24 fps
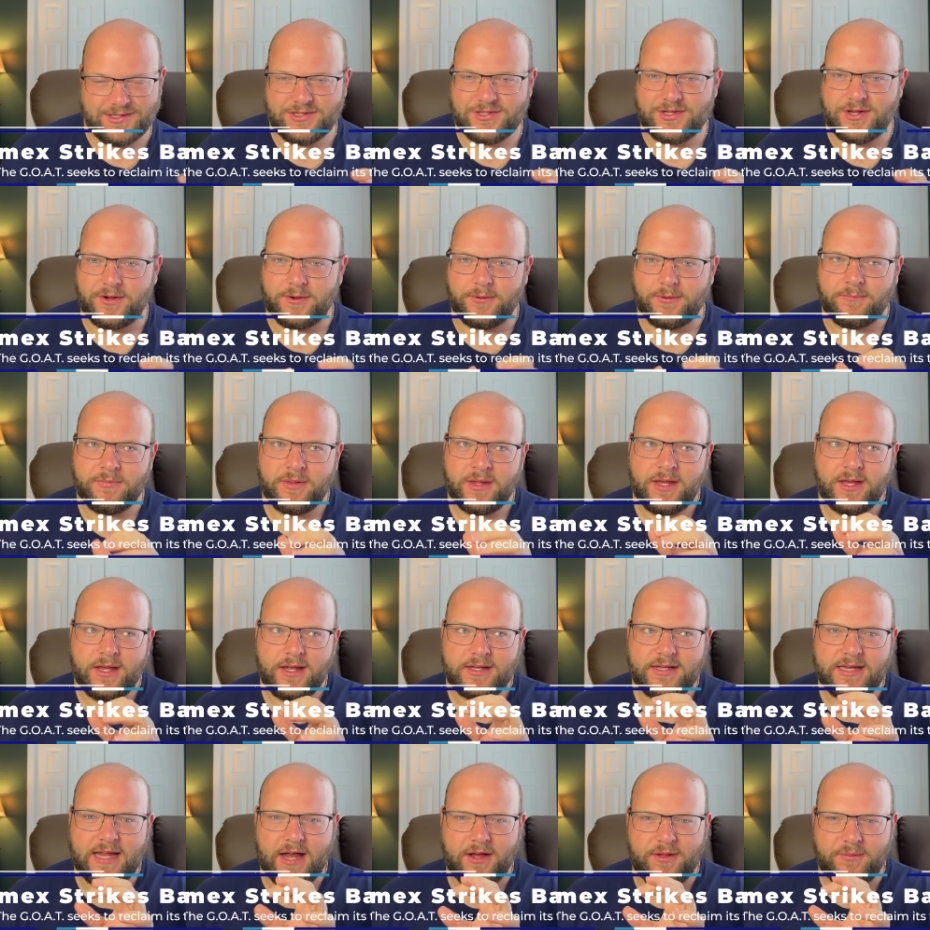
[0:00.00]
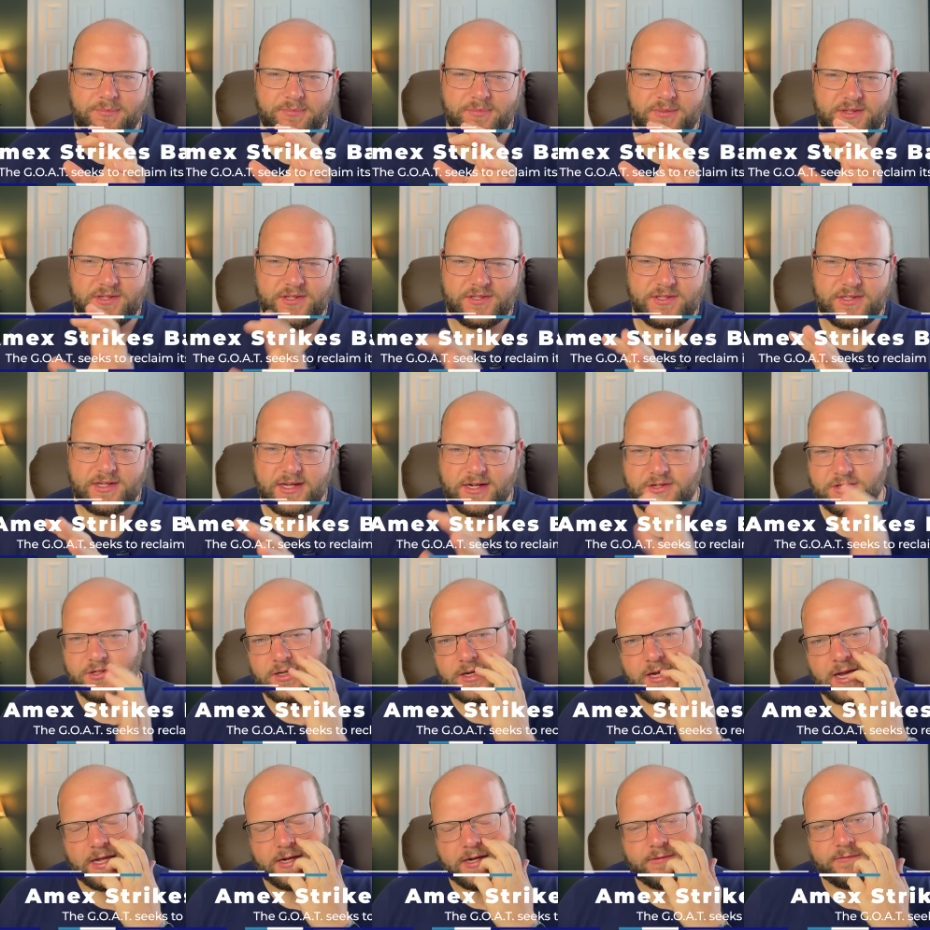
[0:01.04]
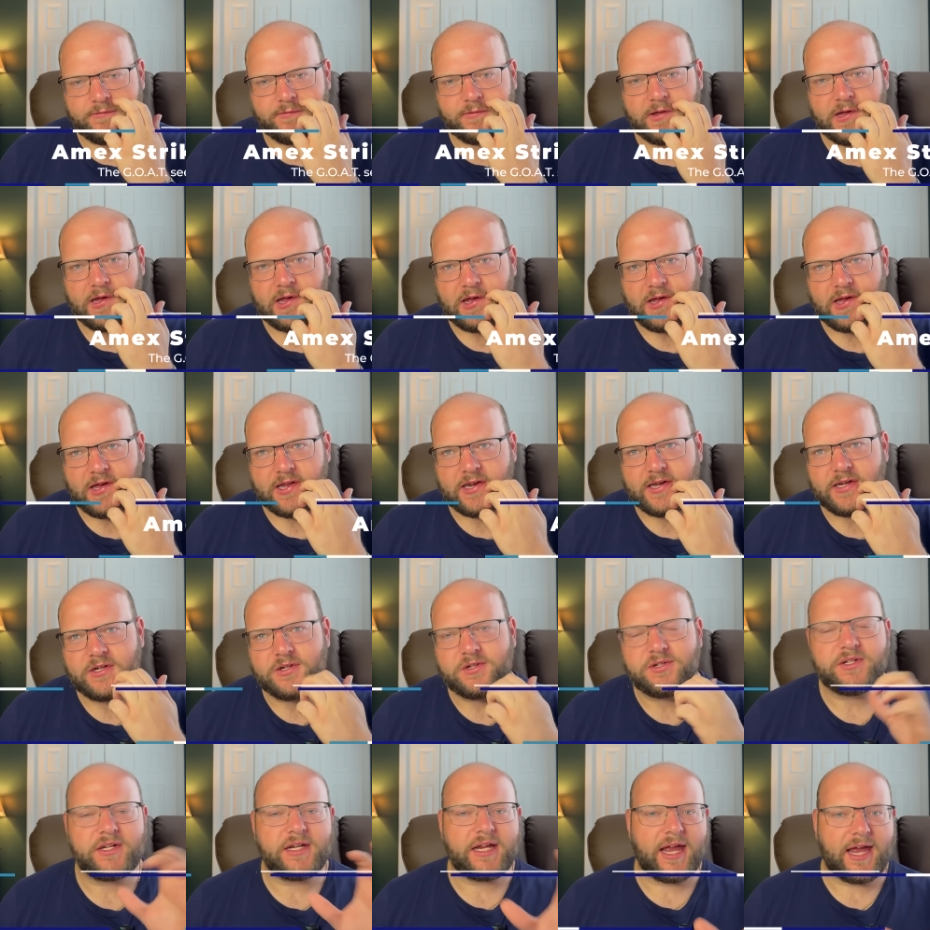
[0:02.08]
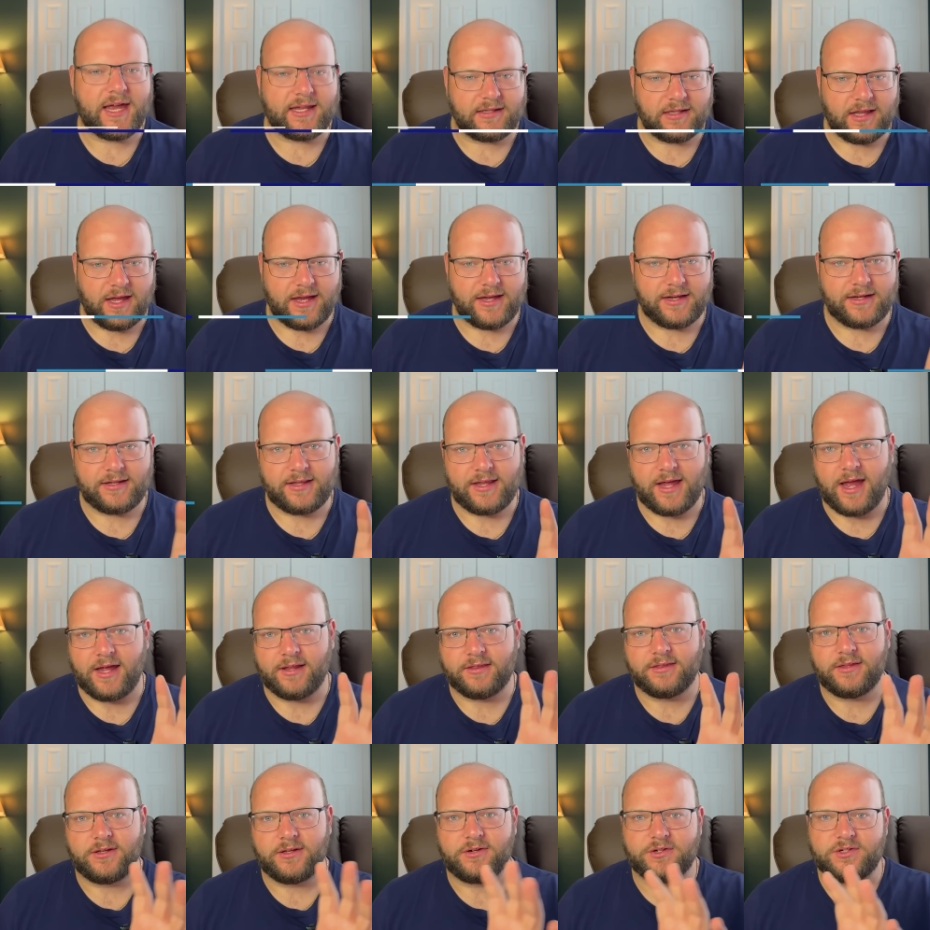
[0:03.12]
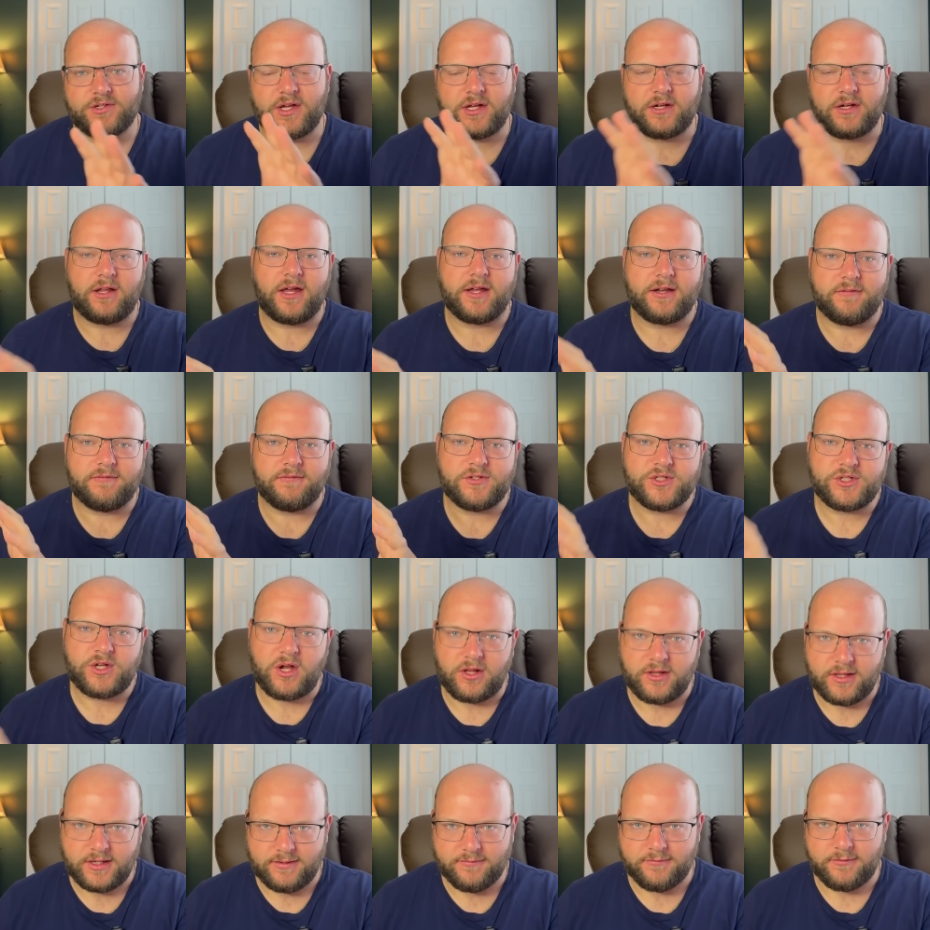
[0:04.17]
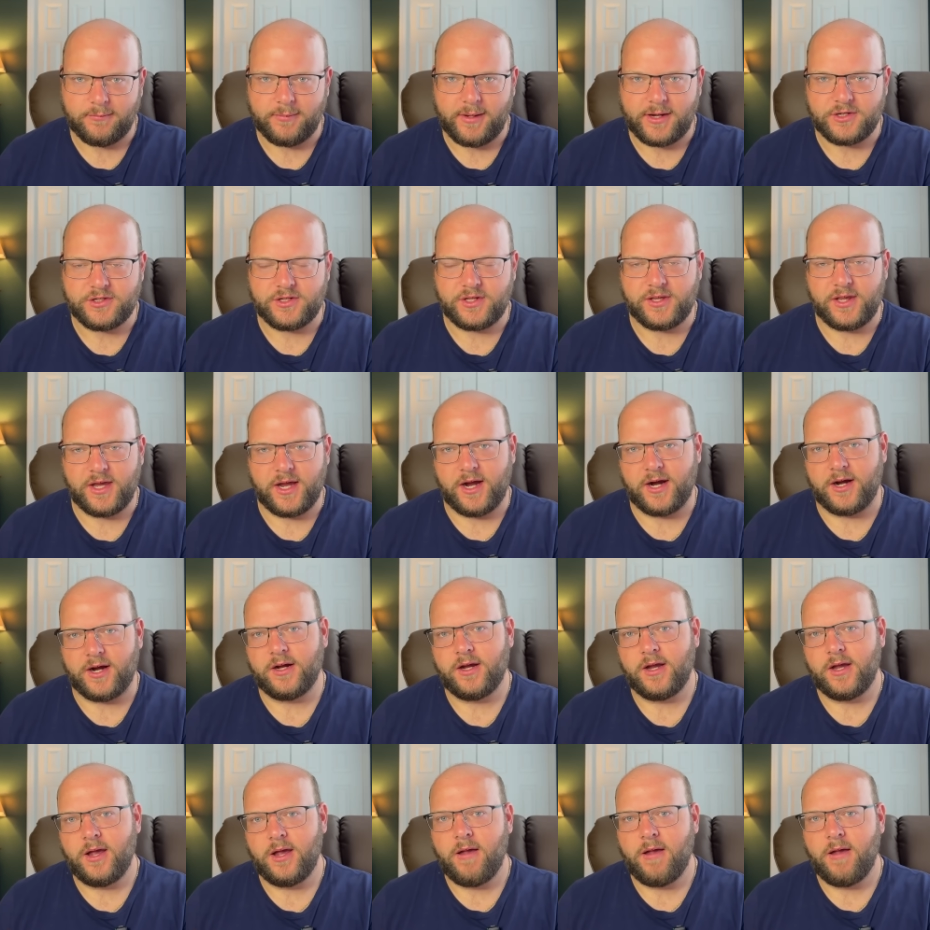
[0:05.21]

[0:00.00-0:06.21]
So now this is actually kind of an interesting headline in that there's not a lot of solid information there,